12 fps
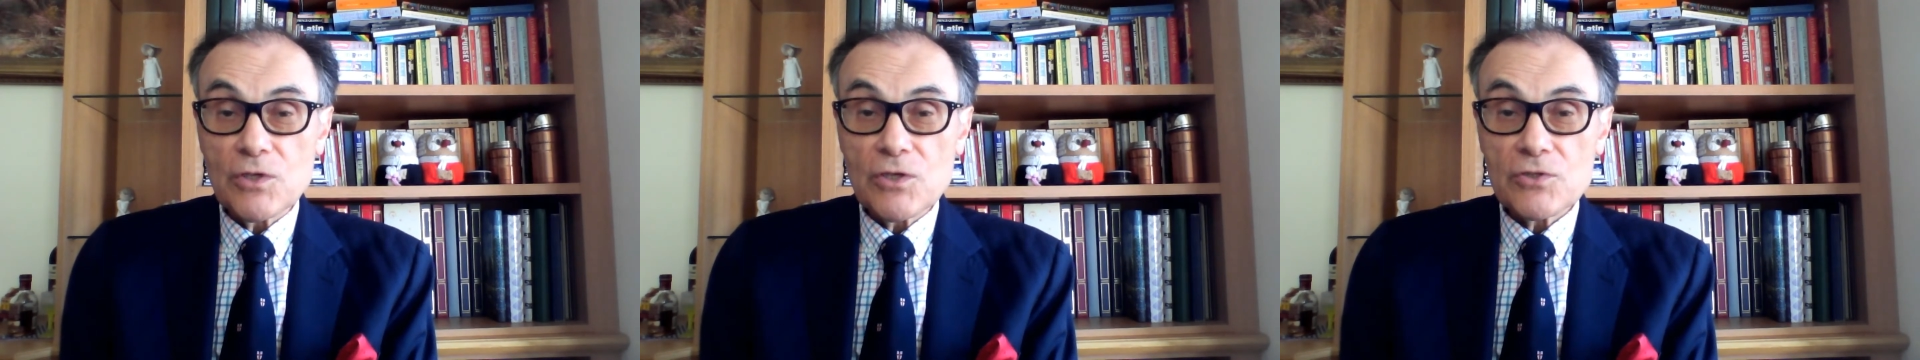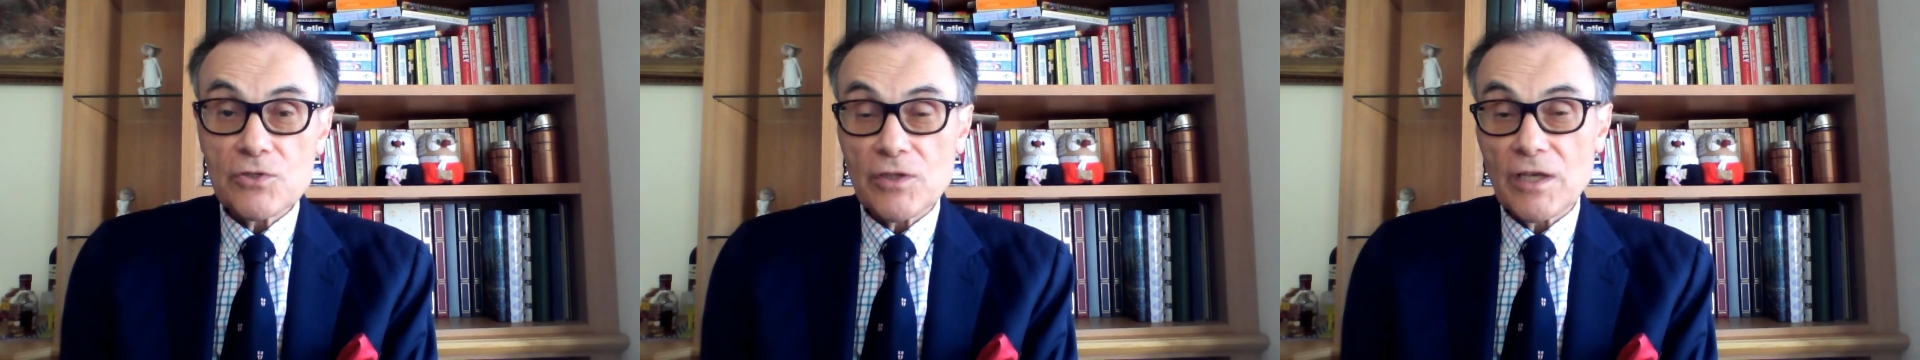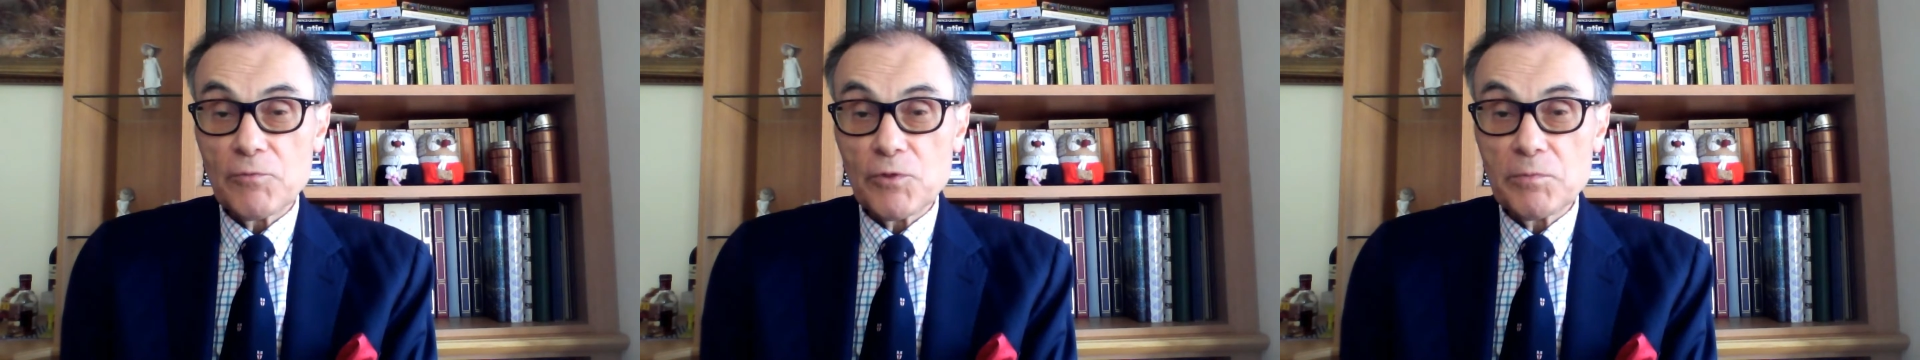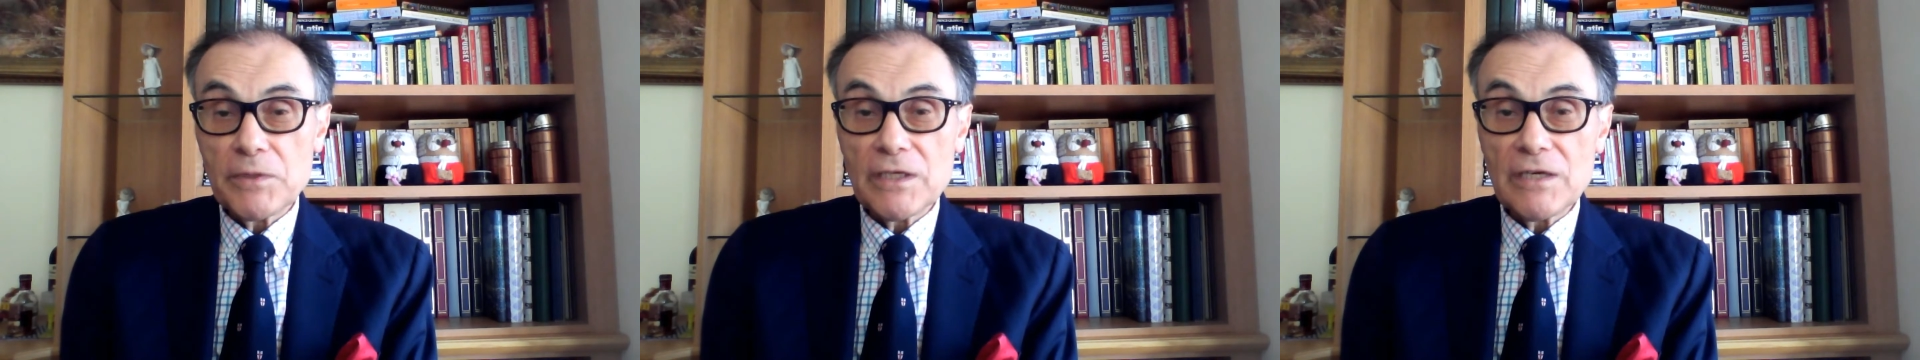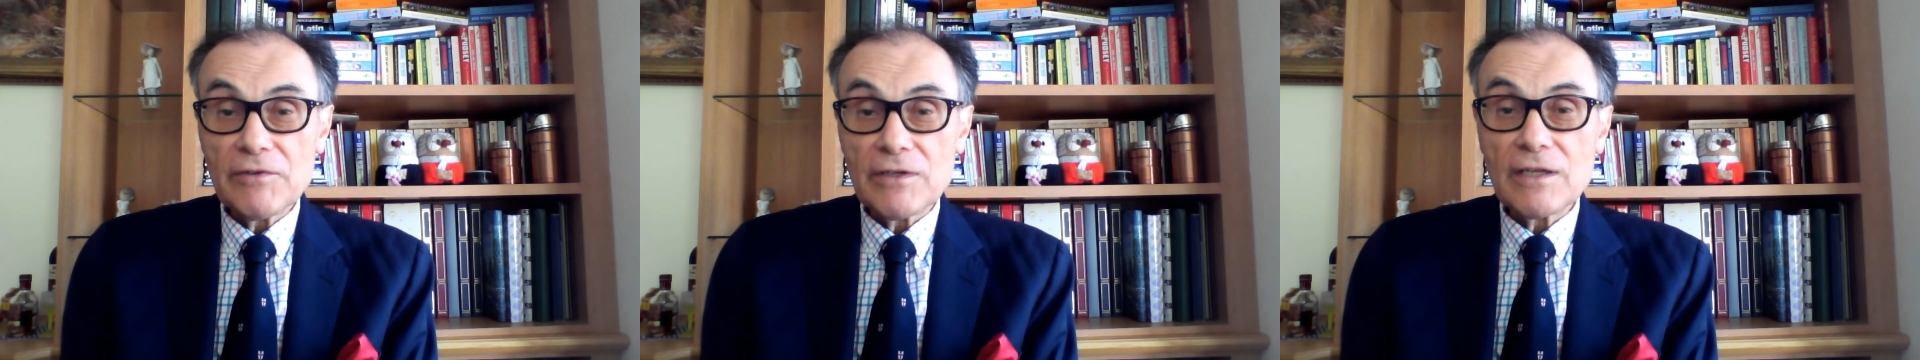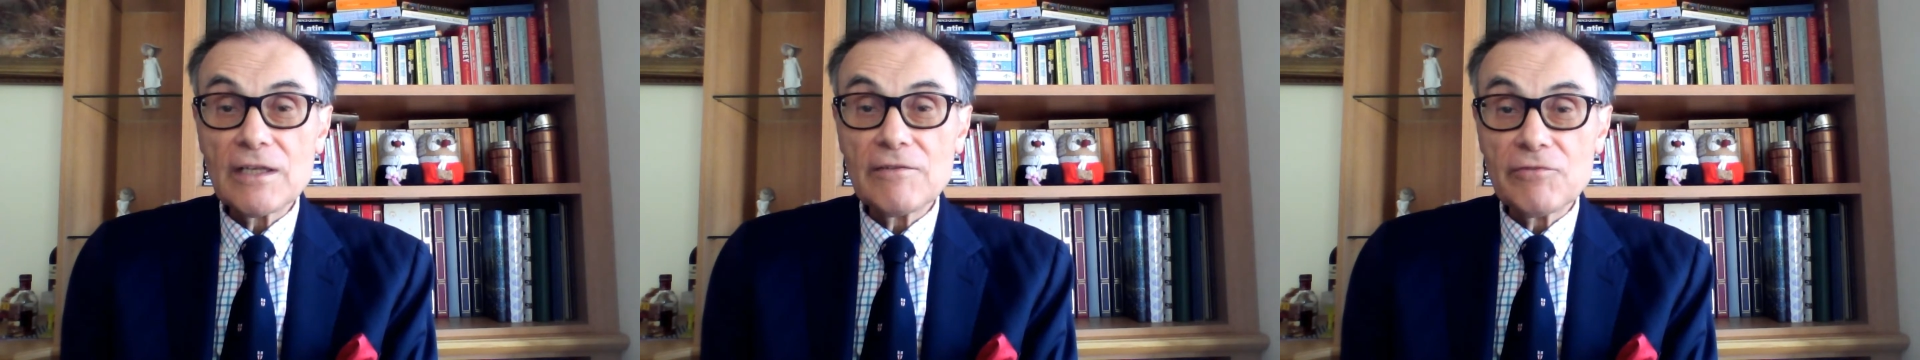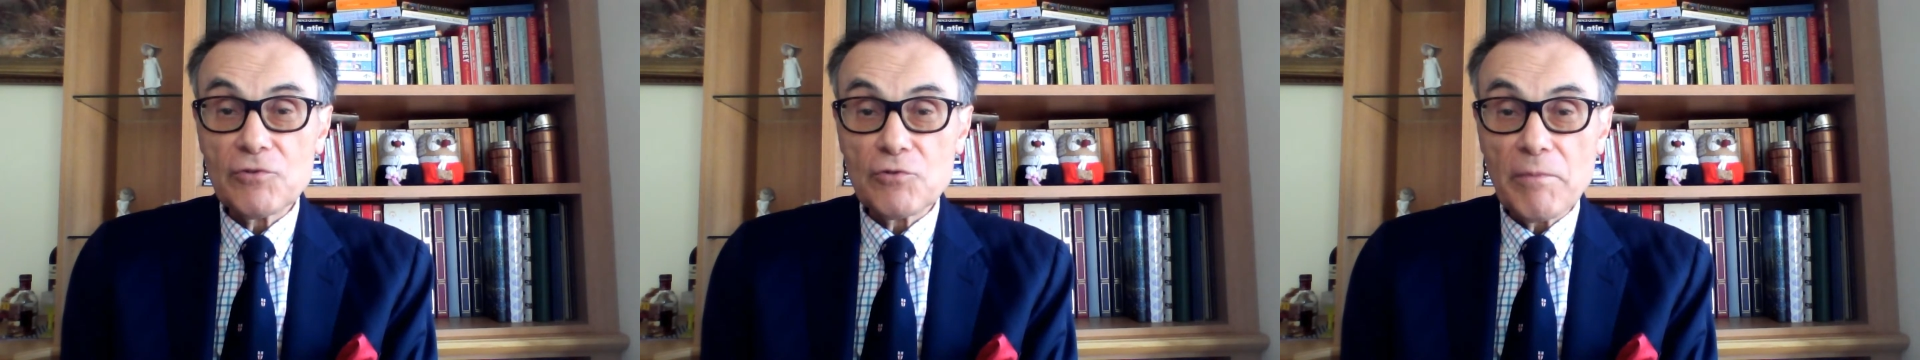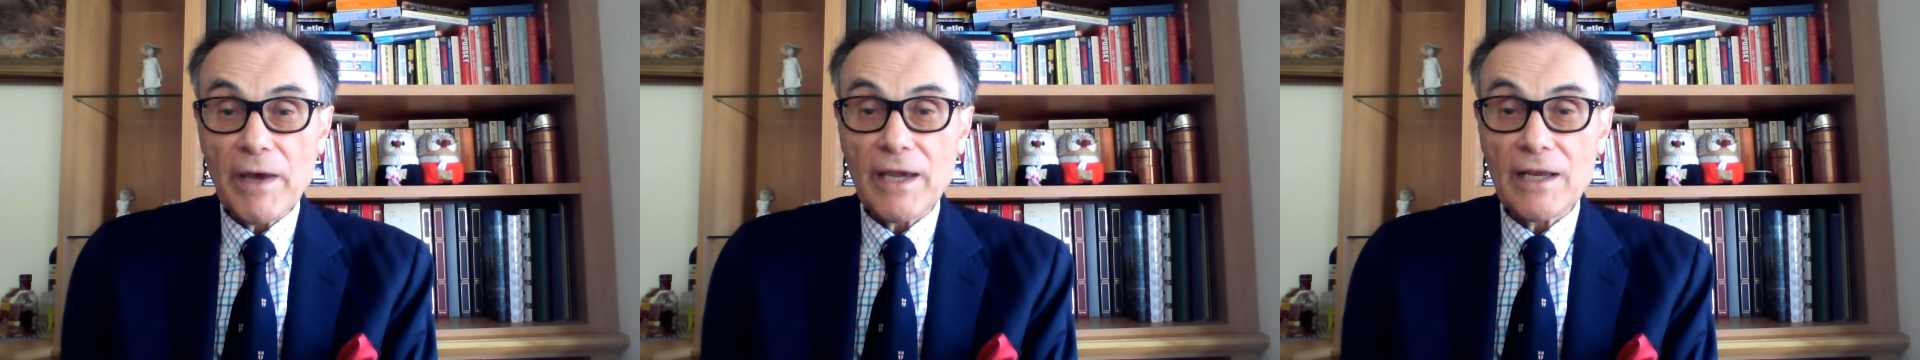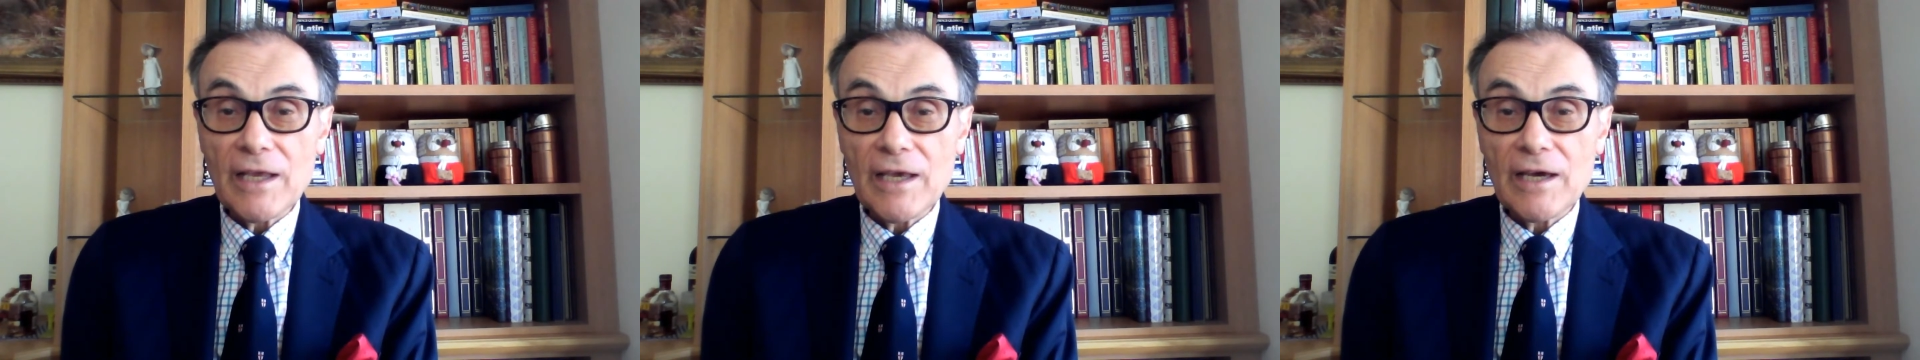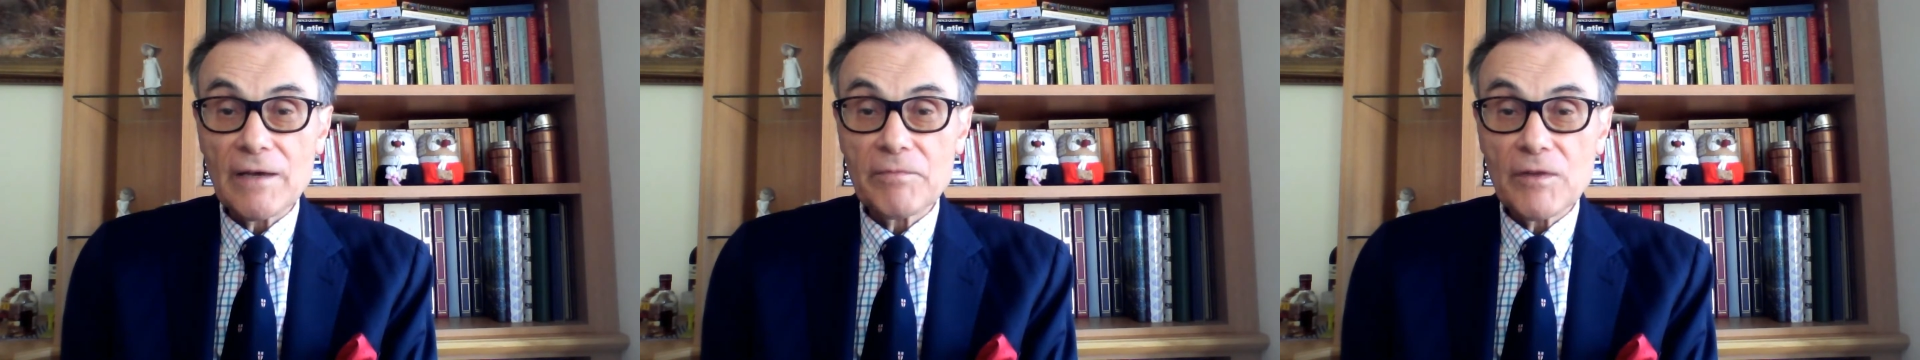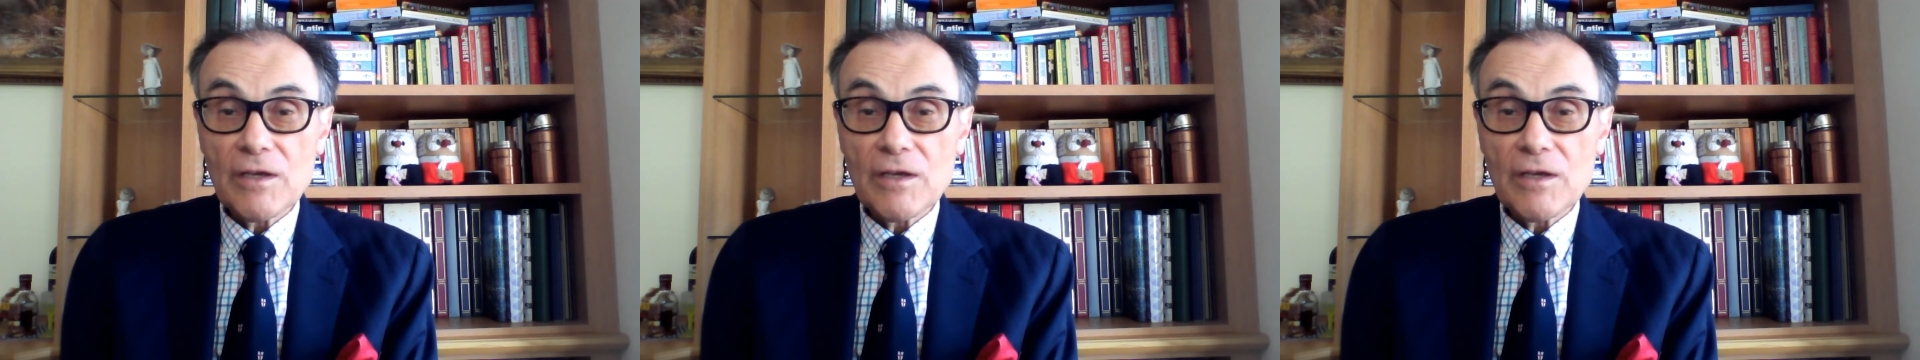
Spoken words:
So they would be given leave to remain here